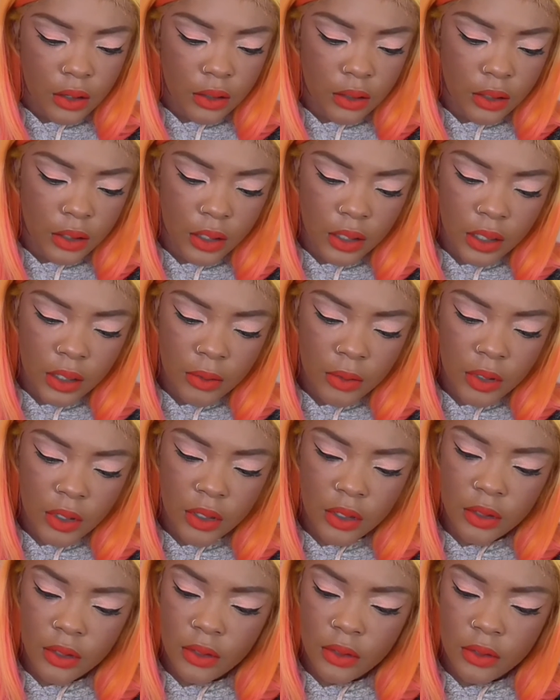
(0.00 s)
Okay, I'm
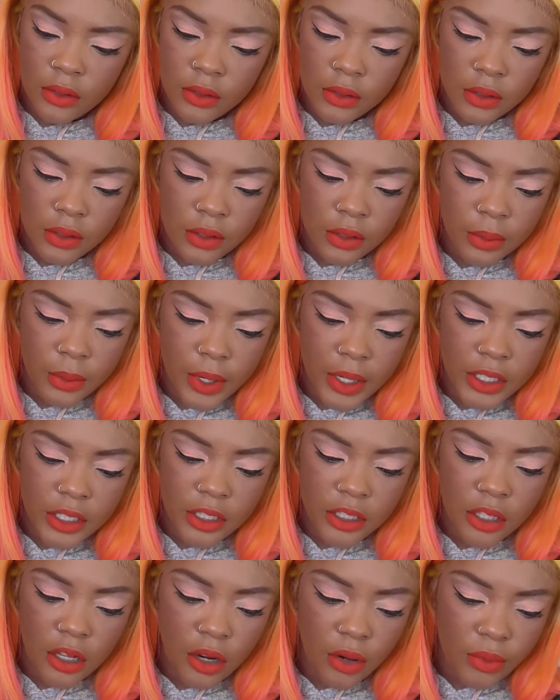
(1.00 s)
going to
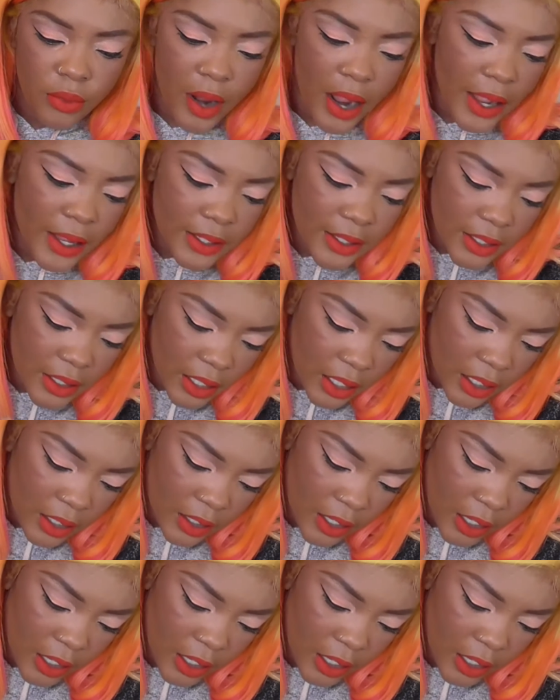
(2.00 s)
swatch the Horizon and